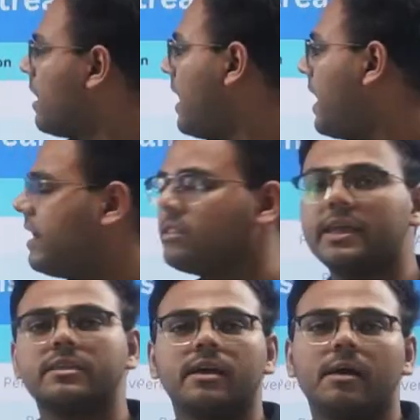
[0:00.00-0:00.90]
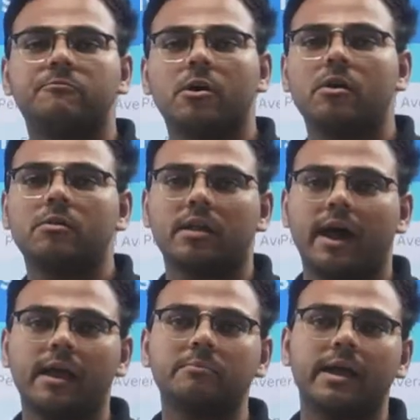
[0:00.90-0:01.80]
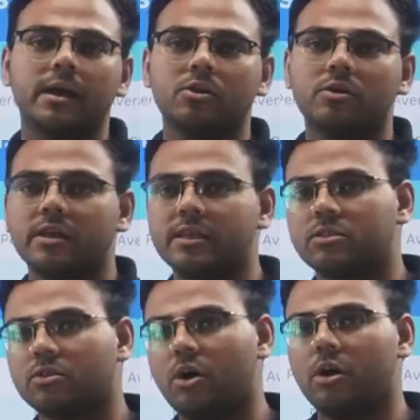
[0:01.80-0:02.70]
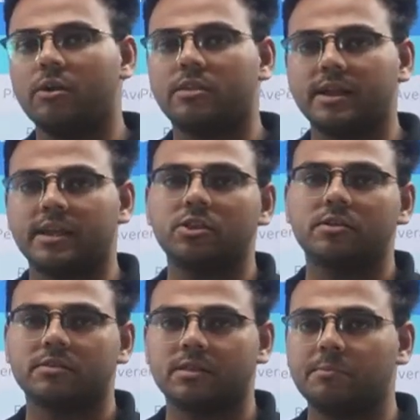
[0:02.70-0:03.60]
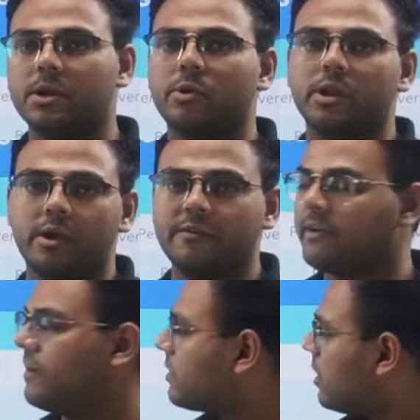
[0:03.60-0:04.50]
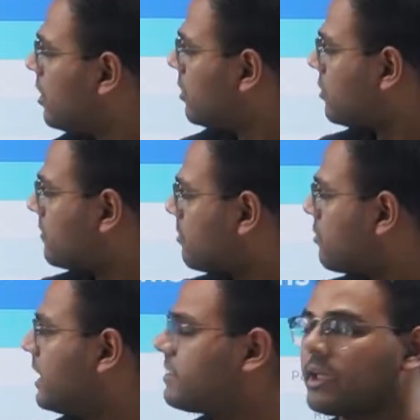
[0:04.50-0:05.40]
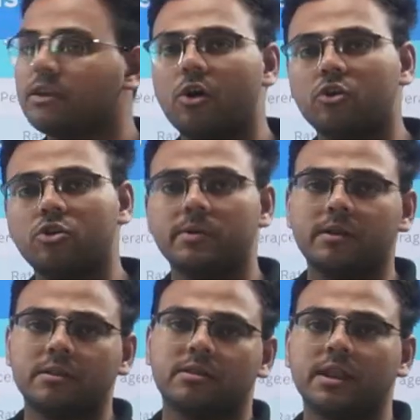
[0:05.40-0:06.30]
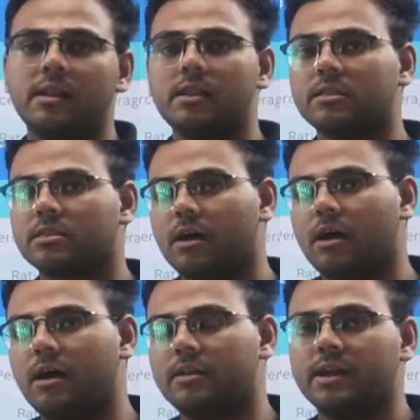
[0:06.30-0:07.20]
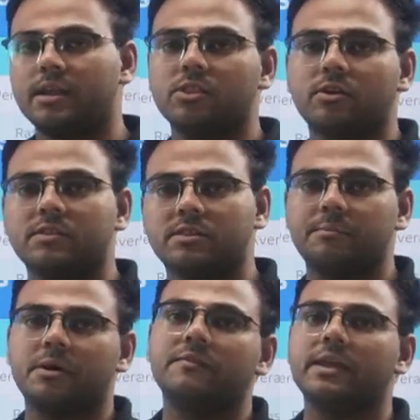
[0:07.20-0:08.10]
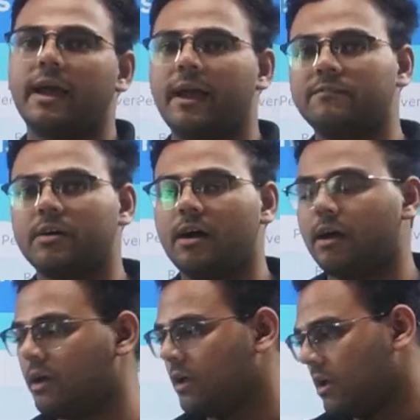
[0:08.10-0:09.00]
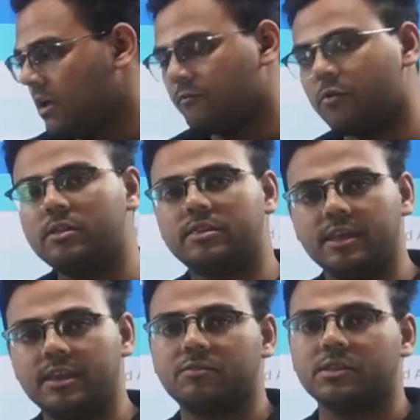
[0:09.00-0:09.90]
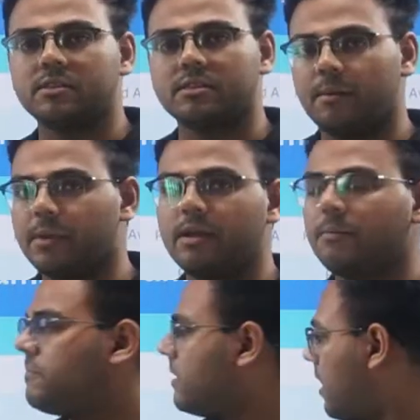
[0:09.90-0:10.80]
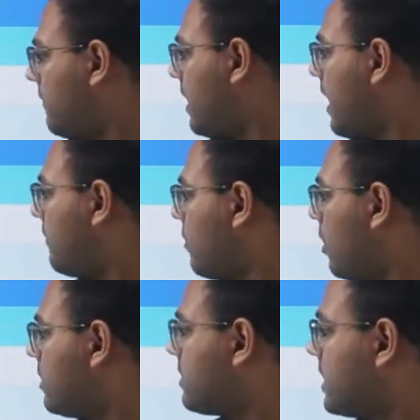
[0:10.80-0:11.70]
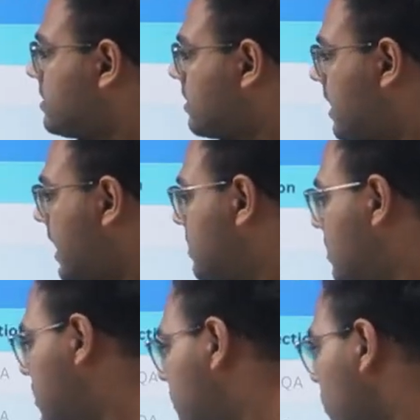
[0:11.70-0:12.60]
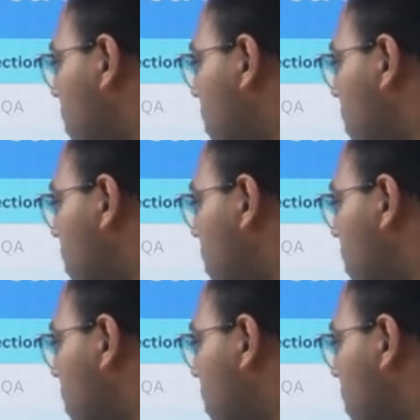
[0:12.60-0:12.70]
and the exam for IIM Bangalore is on 13th of December 2025. So from 22nd October till 13th of December, we have a full series which is coming up. We have all the sessions like this.